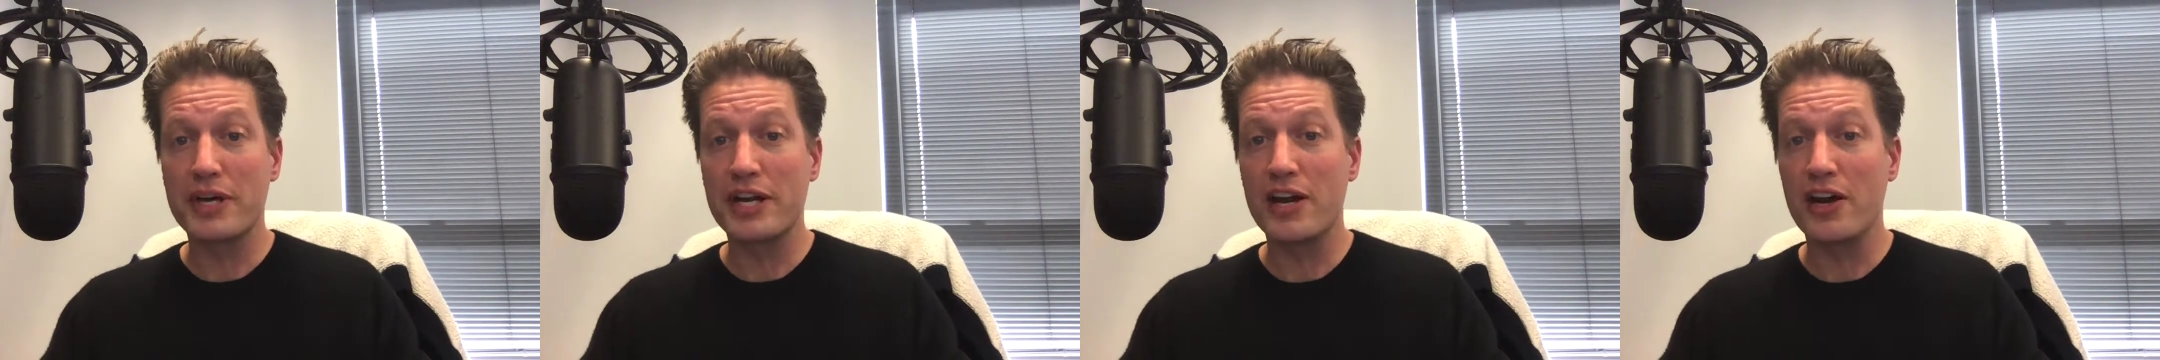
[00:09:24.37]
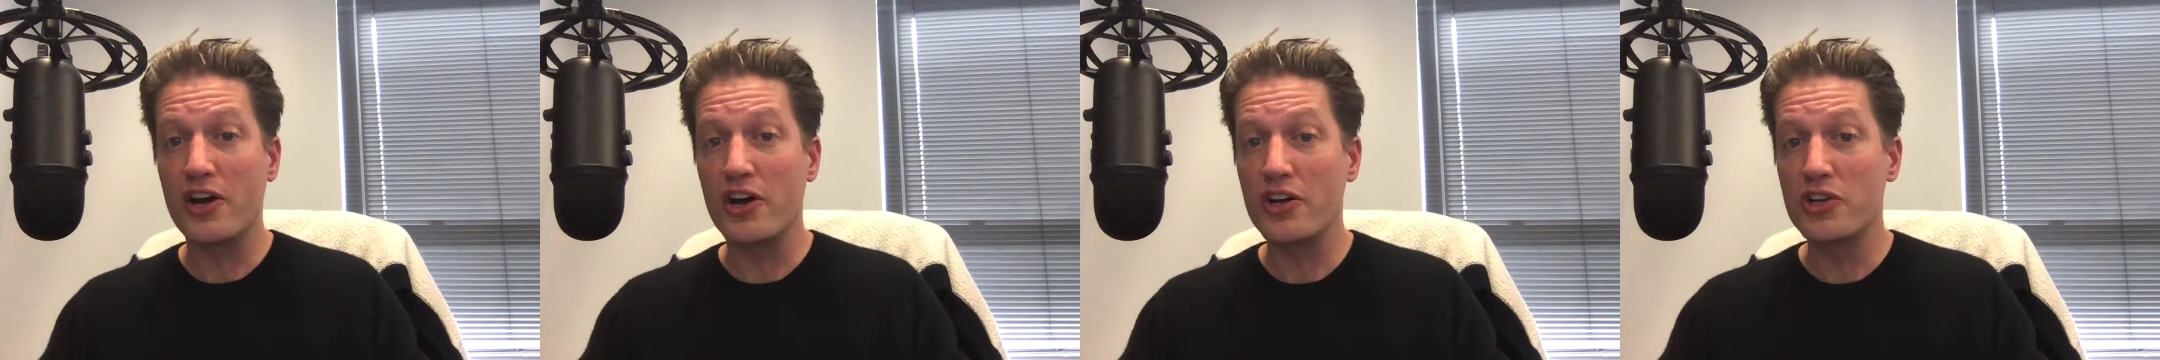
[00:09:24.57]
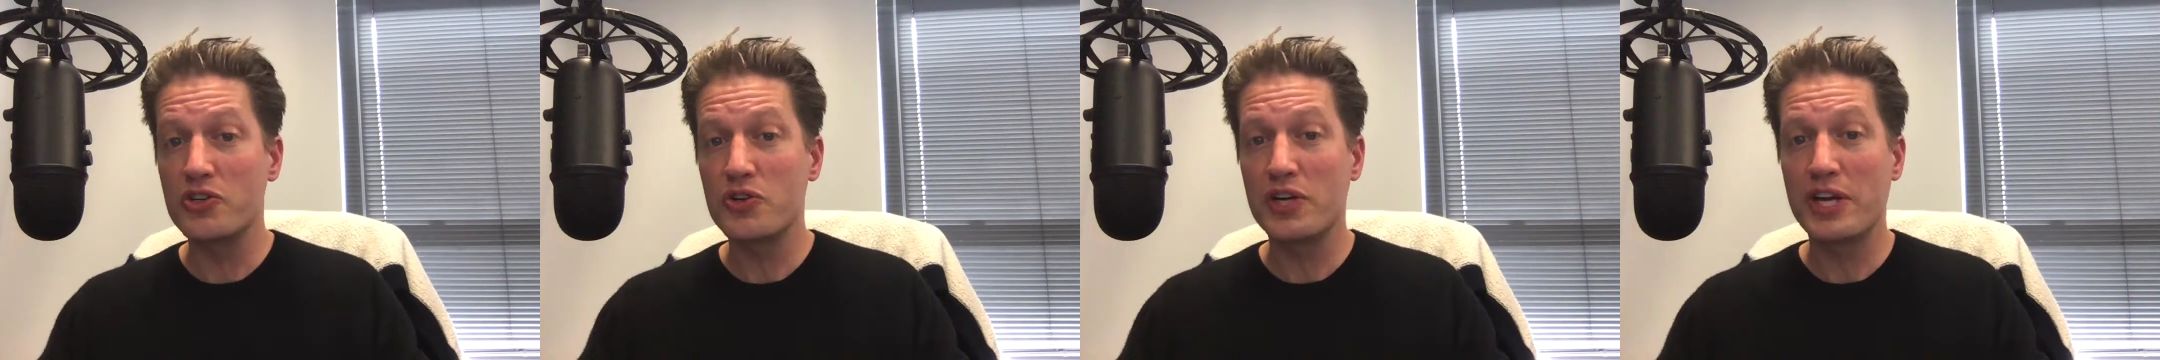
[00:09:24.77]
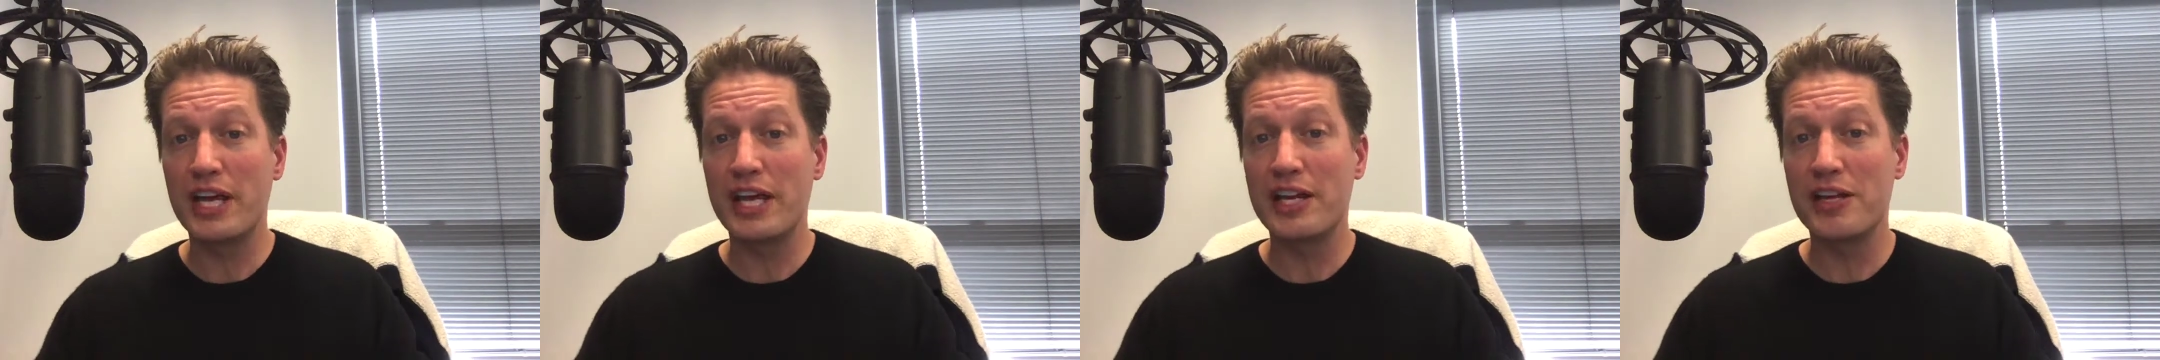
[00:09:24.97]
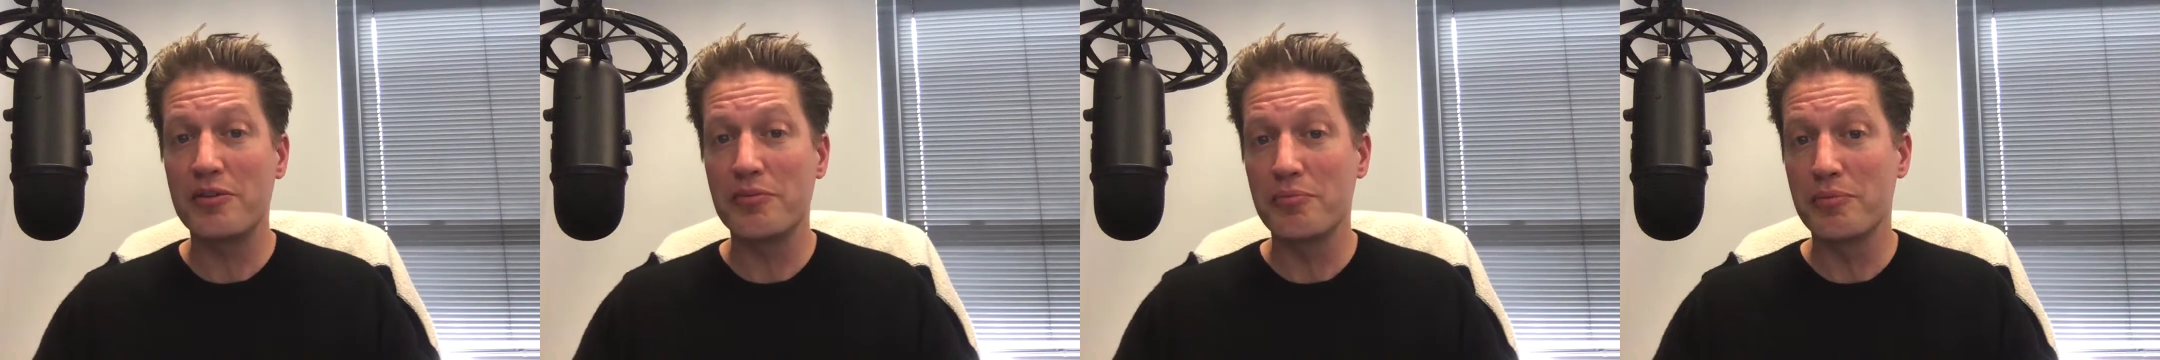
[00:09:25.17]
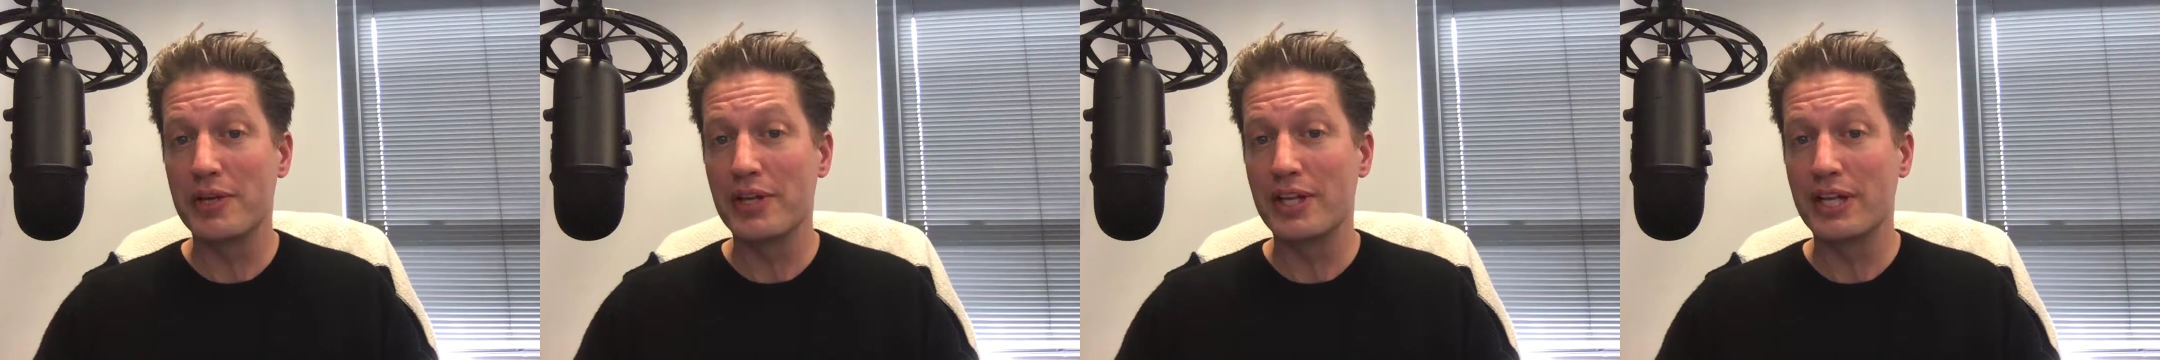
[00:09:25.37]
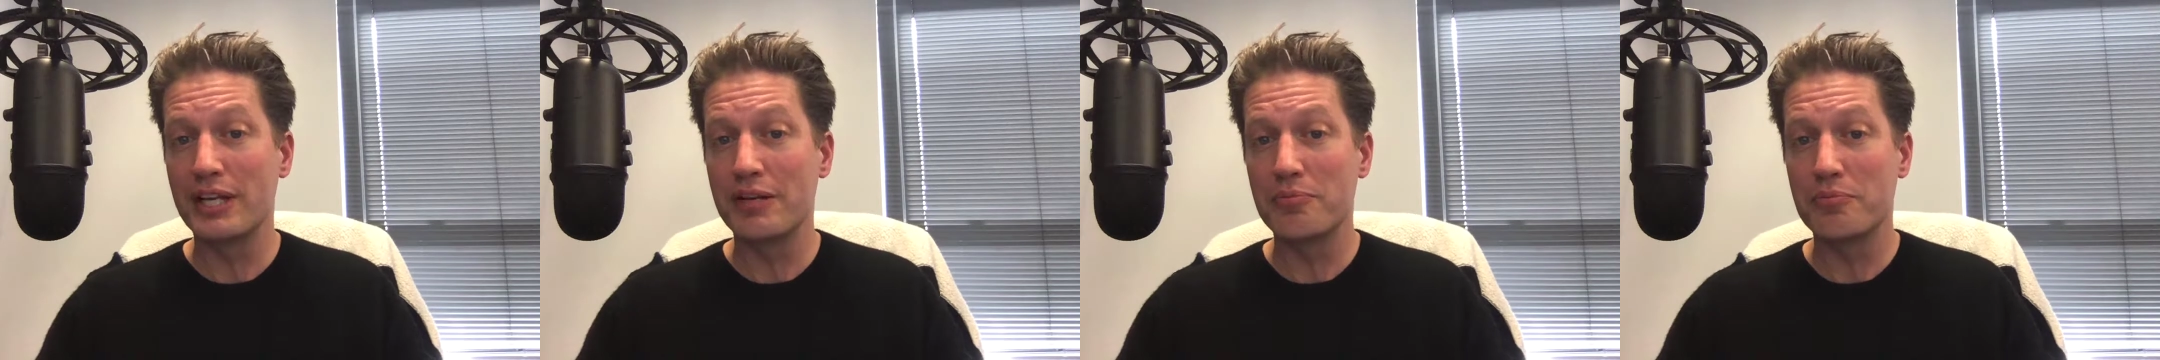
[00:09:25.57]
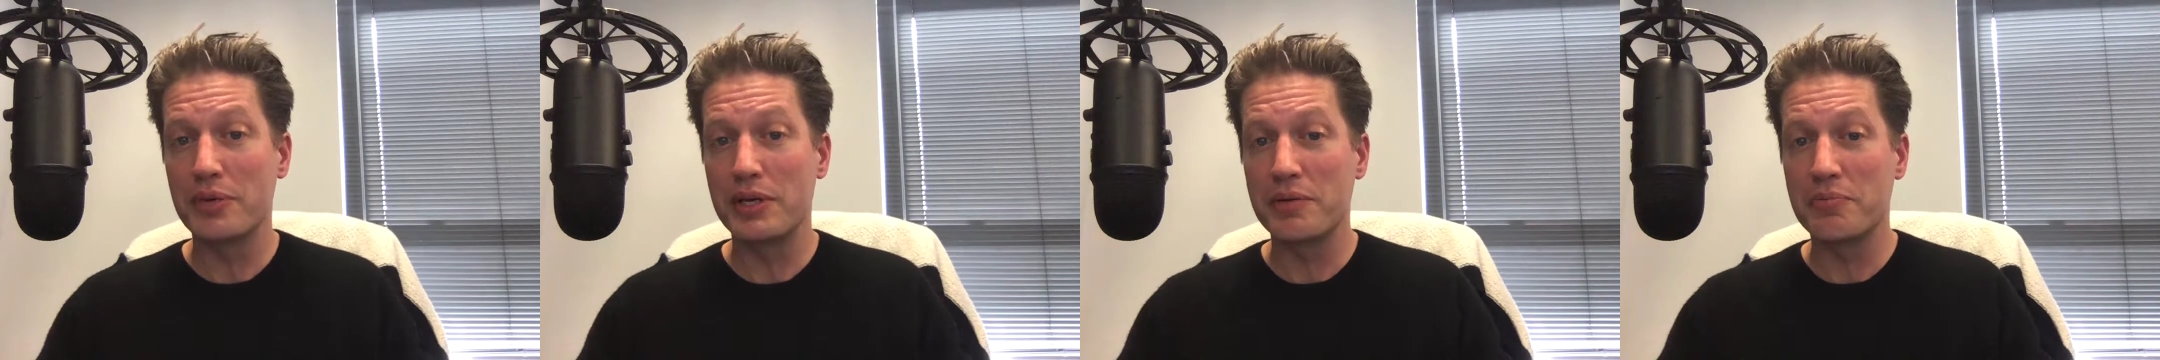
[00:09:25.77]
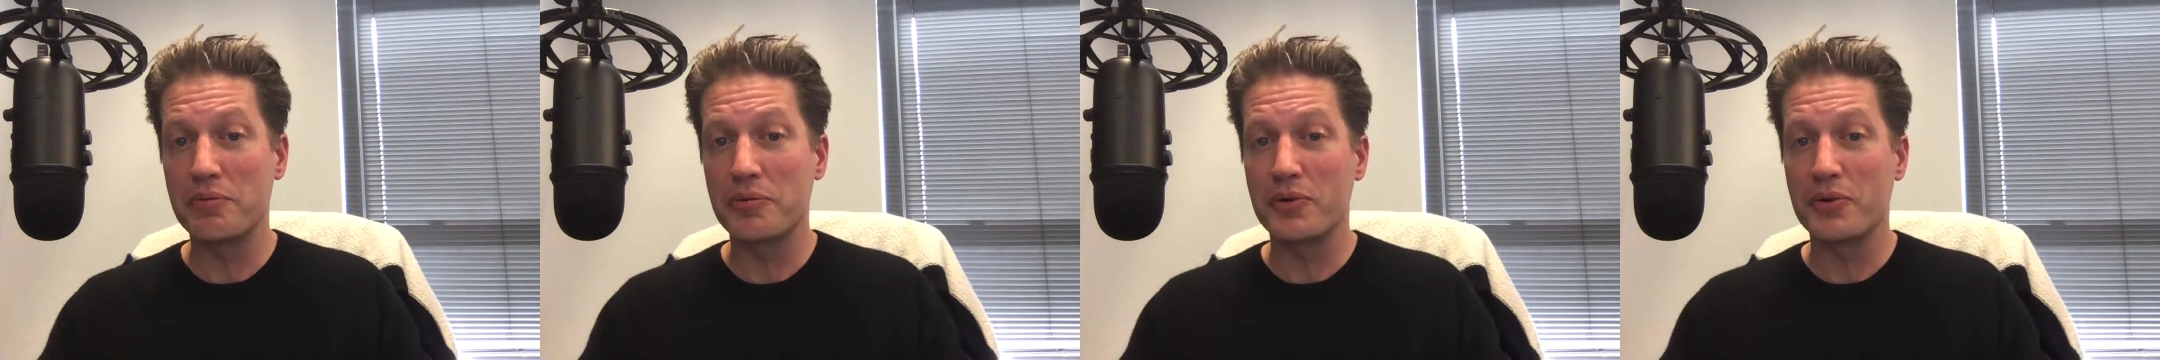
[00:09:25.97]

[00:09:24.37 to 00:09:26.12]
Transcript: 180 million people